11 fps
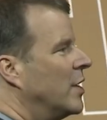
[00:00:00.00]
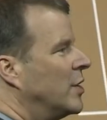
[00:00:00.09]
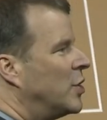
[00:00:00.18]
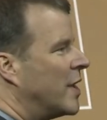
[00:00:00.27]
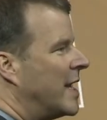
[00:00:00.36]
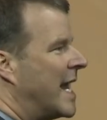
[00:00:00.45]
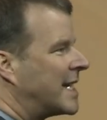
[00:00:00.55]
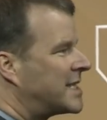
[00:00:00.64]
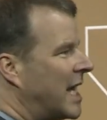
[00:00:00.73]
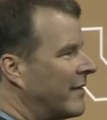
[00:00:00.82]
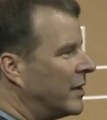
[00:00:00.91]
to the
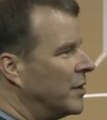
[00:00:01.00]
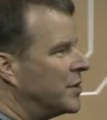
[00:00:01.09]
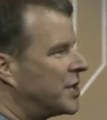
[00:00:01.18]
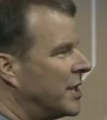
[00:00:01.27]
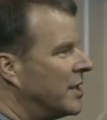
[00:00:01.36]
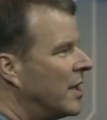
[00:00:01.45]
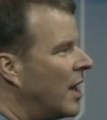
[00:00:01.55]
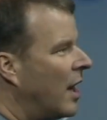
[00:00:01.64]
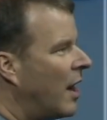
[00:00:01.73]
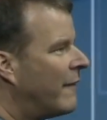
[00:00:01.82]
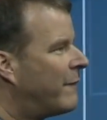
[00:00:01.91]
next evolution
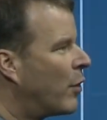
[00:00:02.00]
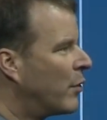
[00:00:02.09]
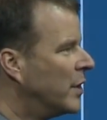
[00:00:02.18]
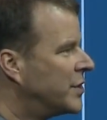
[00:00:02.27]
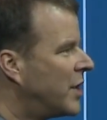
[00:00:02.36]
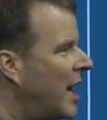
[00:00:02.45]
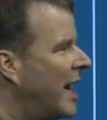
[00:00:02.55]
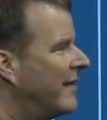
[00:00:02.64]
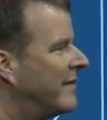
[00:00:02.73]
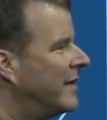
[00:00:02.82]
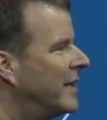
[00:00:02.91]
of four-wheel
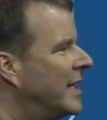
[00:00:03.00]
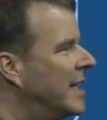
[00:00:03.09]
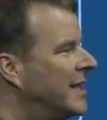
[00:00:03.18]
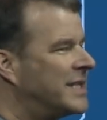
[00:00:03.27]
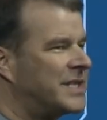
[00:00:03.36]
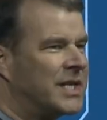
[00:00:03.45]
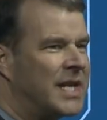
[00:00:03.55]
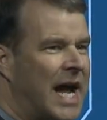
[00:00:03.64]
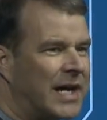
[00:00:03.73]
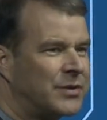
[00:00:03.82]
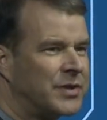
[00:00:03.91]
drive. This is a
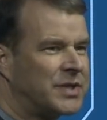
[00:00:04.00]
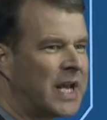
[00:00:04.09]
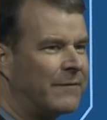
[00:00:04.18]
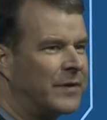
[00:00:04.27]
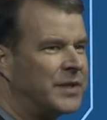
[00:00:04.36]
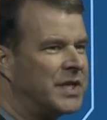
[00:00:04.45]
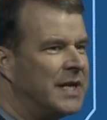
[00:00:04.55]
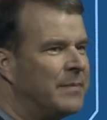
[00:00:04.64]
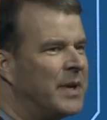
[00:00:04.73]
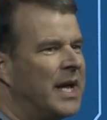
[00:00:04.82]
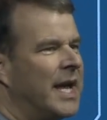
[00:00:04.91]
natural step for Jeep
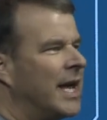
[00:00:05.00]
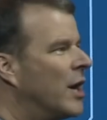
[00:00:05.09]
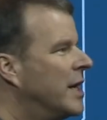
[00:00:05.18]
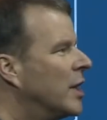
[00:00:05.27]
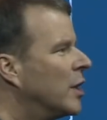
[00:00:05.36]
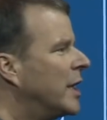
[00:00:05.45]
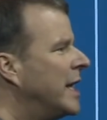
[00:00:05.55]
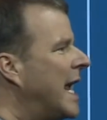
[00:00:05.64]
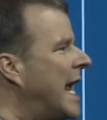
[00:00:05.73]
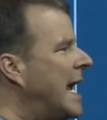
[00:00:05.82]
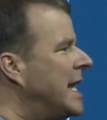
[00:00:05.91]
in our
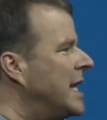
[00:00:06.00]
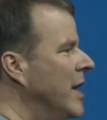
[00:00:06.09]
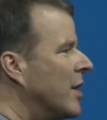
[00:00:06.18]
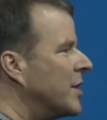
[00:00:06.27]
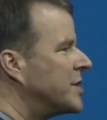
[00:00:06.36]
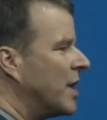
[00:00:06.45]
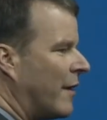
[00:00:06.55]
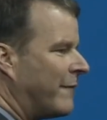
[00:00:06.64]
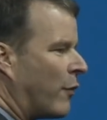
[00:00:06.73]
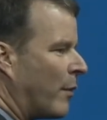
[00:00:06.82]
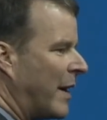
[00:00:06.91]
nearly 80 years
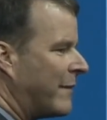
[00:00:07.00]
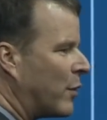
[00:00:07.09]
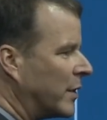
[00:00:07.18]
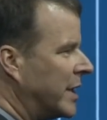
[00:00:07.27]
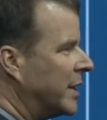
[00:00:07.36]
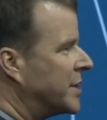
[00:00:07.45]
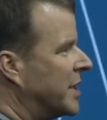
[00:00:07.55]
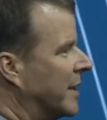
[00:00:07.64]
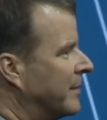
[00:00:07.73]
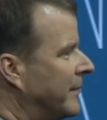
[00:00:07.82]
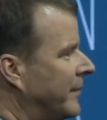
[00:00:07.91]
of 4x4 leadership.